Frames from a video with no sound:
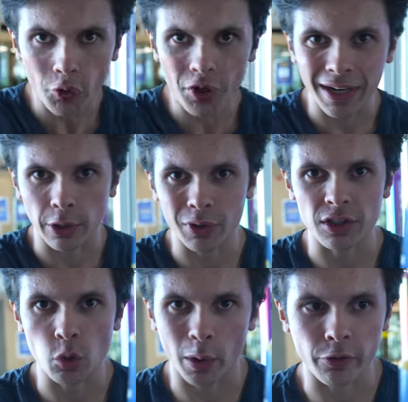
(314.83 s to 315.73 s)
thing and I only get
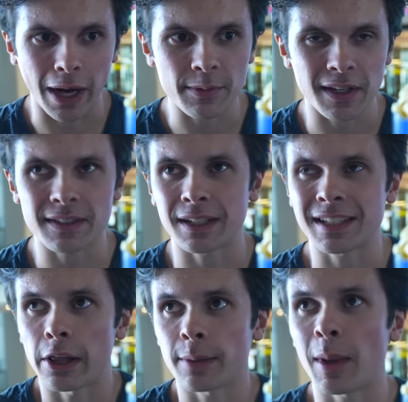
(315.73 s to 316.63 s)
20 grams. That's like
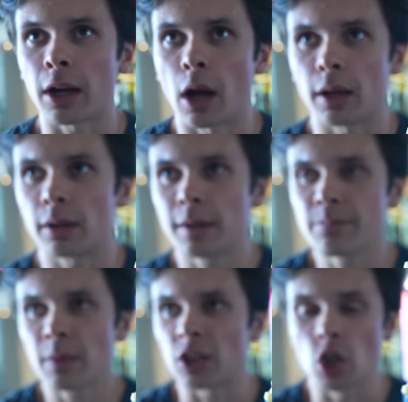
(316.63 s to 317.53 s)
telling me I got
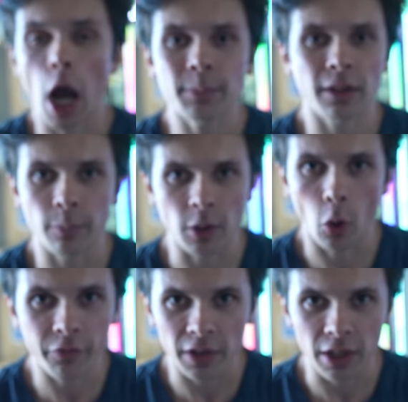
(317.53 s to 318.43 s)
adopted from the
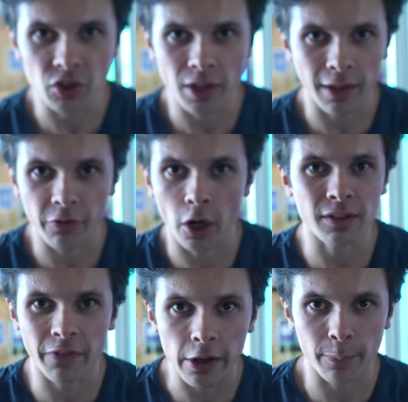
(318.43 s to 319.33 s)
orphanage and then they forgot to
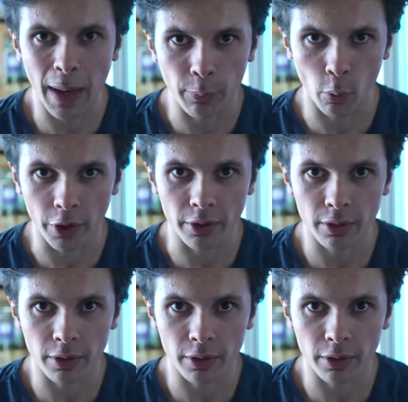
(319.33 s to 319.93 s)
file the paperwork.